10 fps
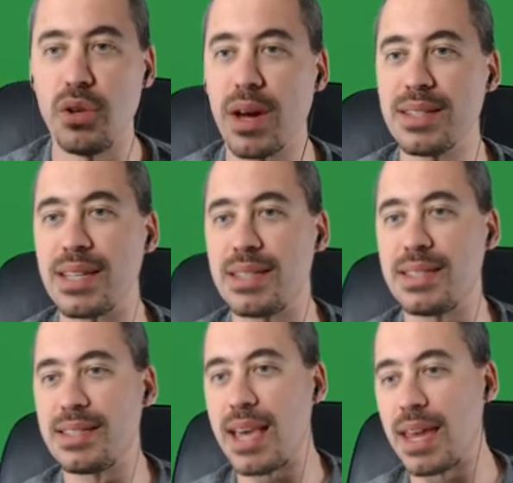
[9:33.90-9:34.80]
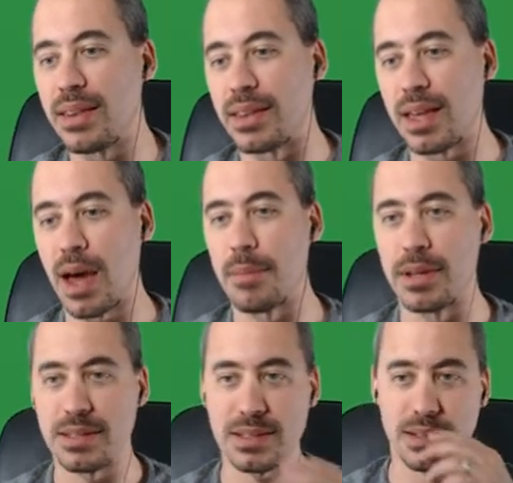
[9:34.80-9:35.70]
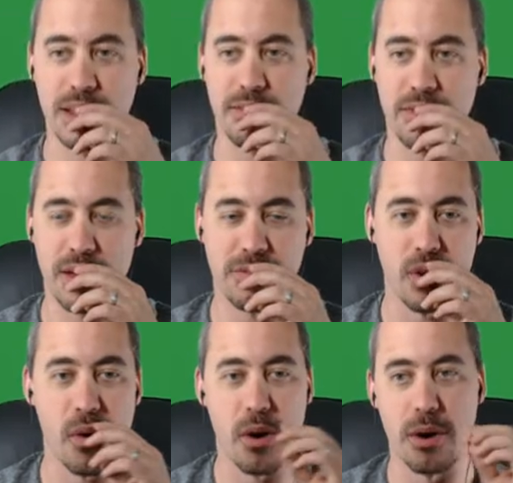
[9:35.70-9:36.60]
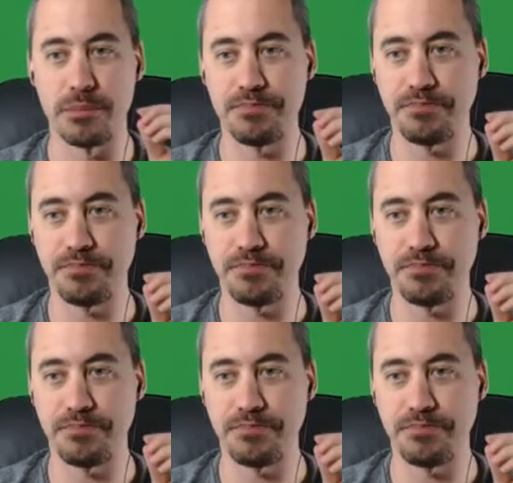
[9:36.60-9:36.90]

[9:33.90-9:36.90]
guys had said in the comments if if you're